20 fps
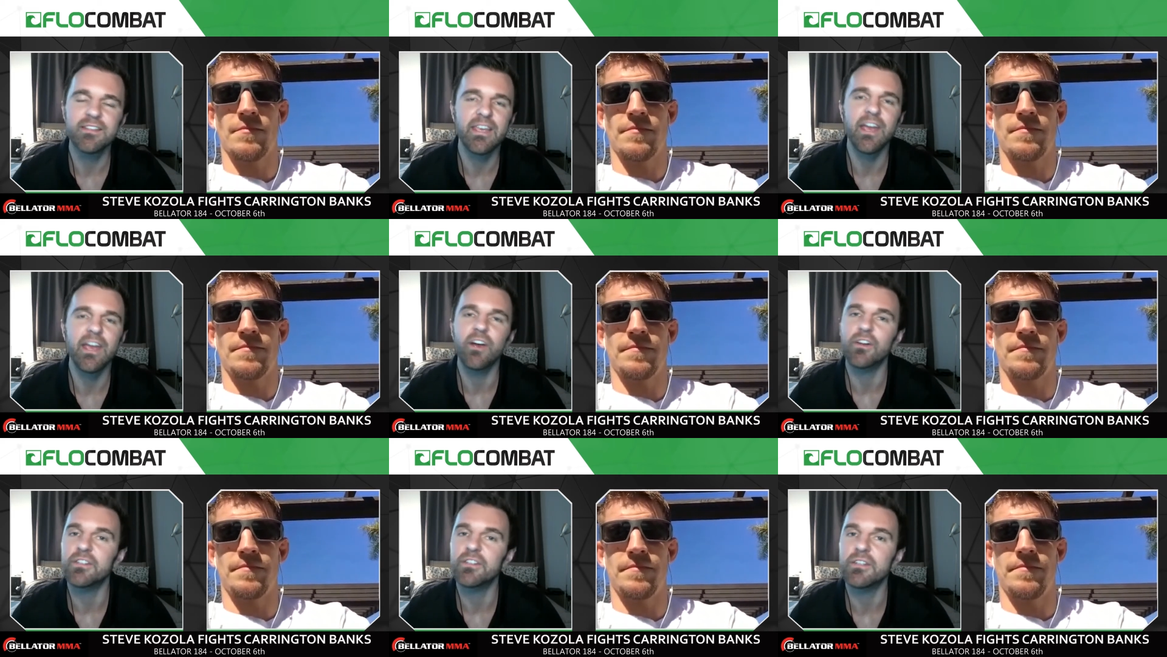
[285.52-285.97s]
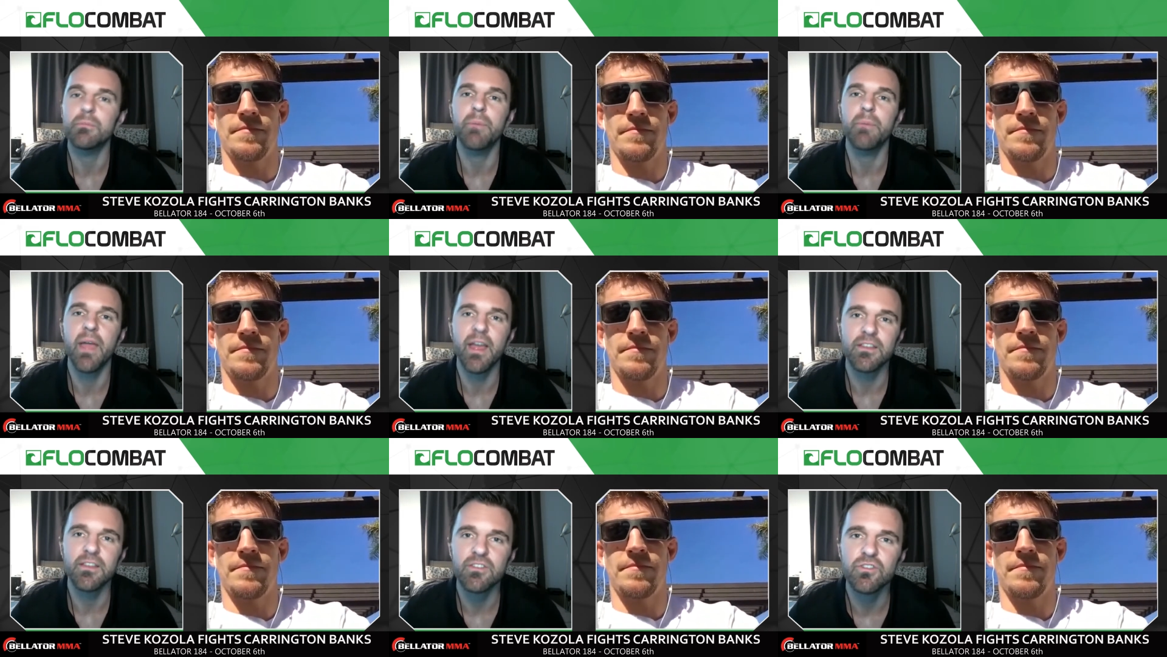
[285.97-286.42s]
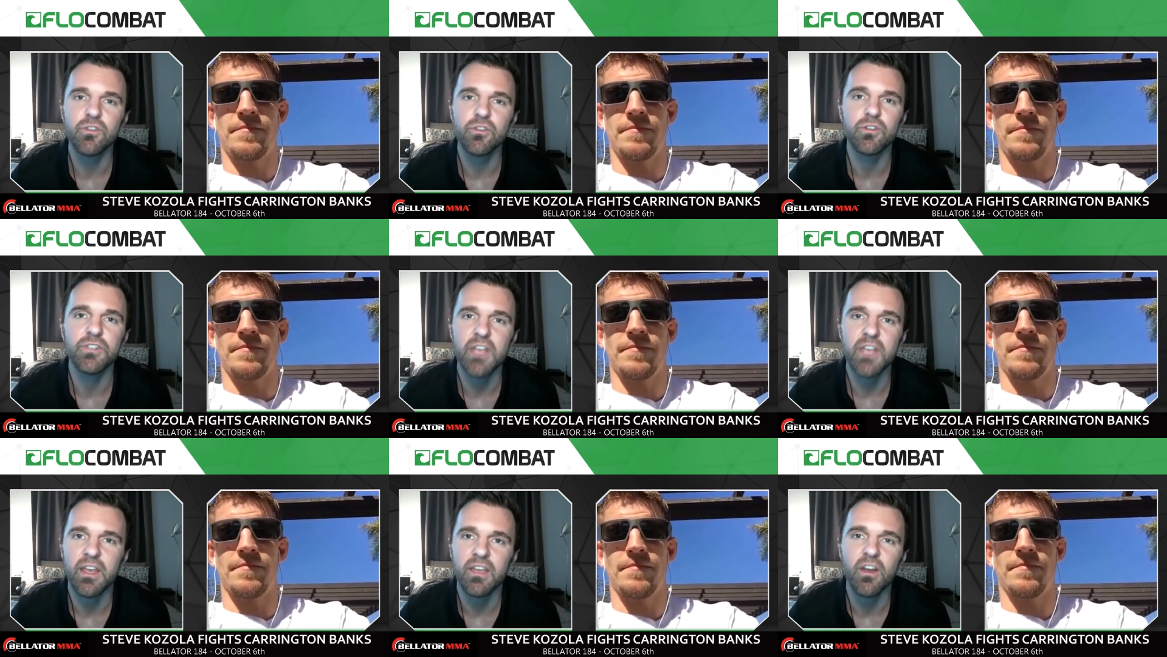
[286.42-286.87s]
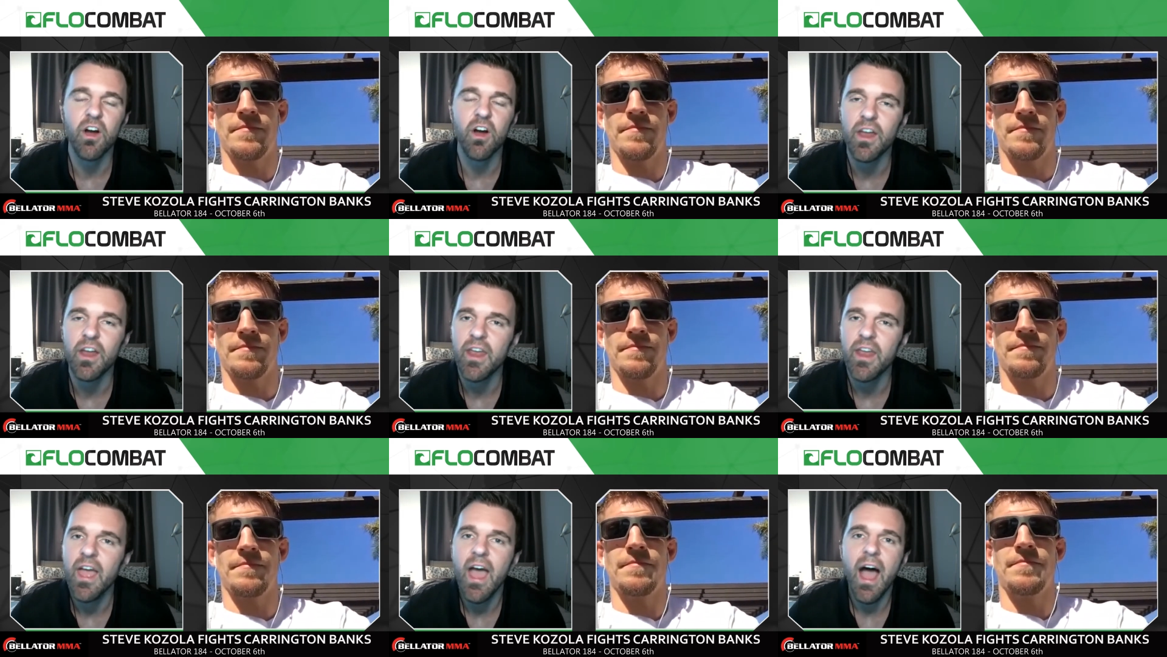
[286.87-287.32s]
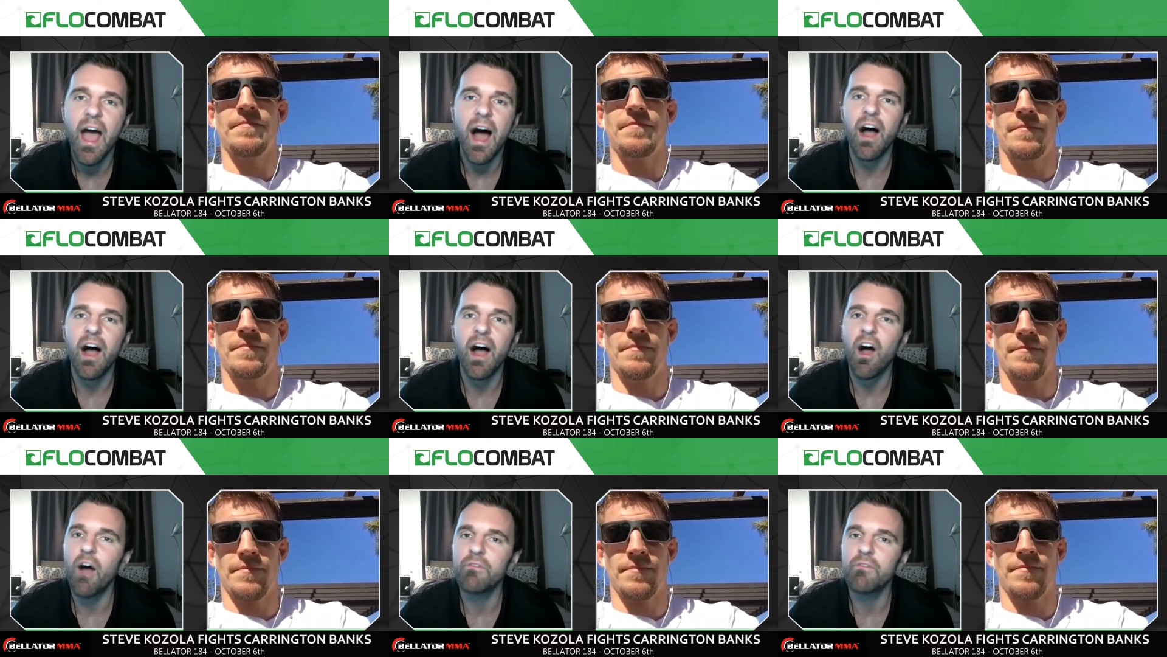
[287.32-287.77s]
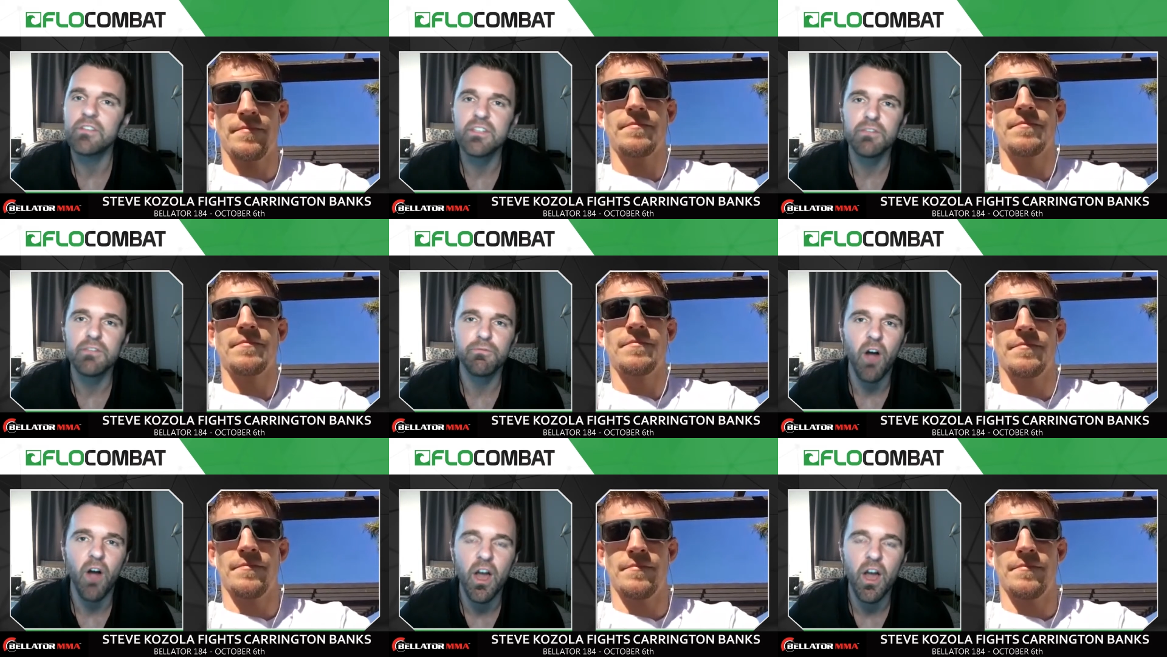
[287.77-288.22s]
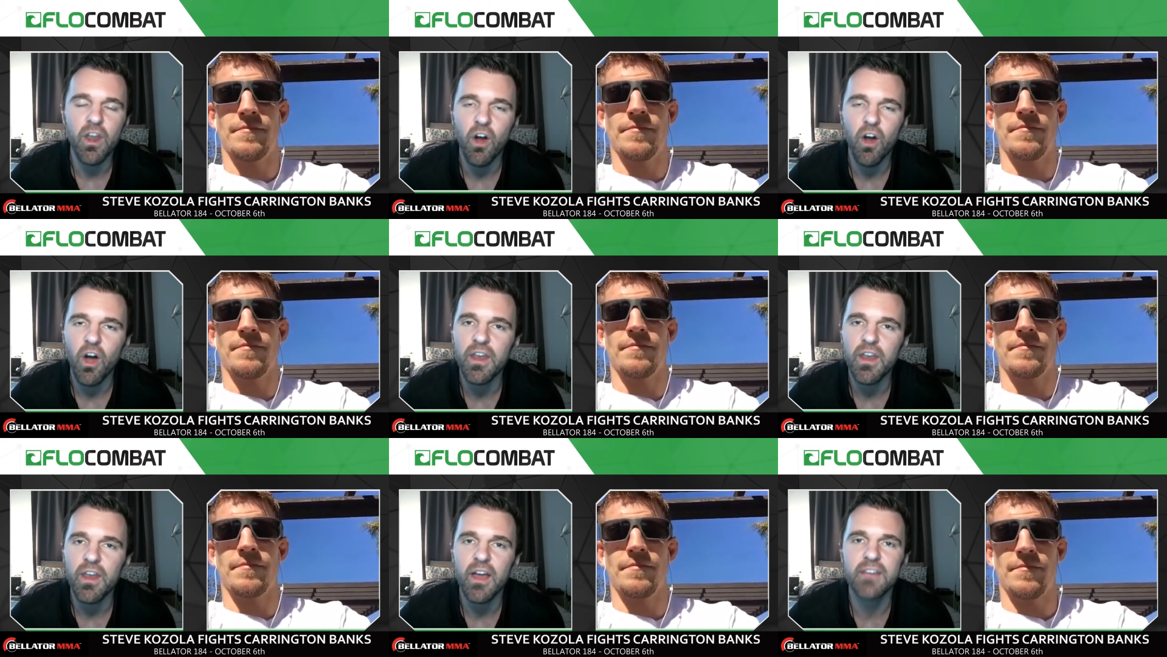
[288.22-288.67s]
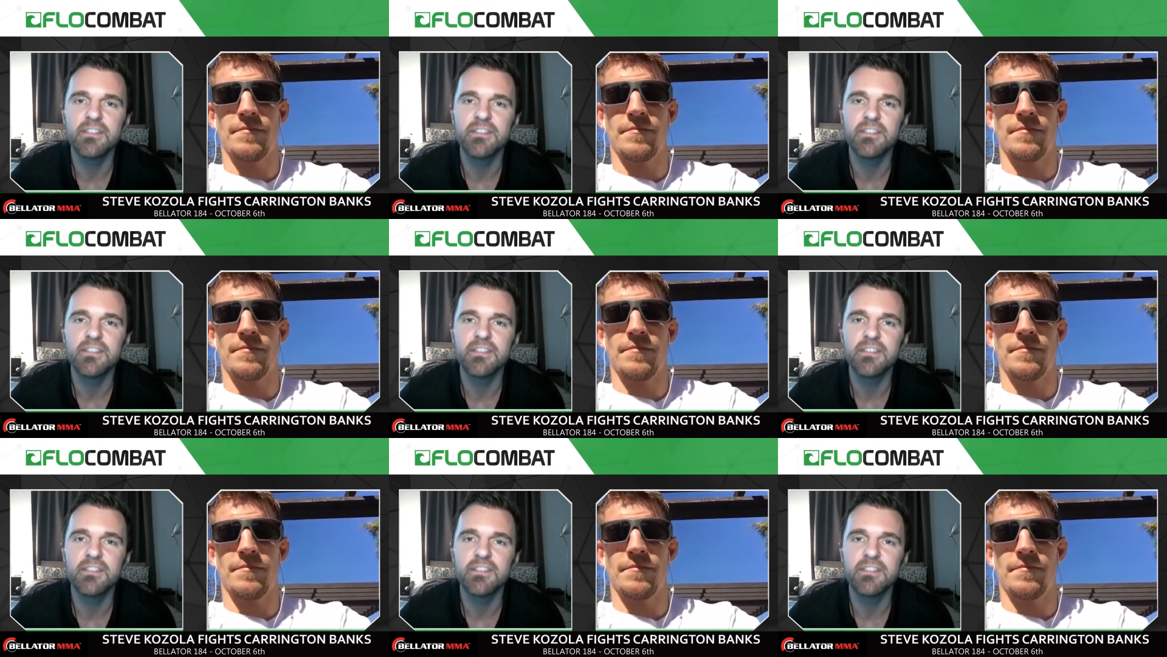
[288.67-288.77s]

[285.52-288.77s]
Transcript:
Speaker 1: It's Carrington Banks is who you're taking on. Obviously fought on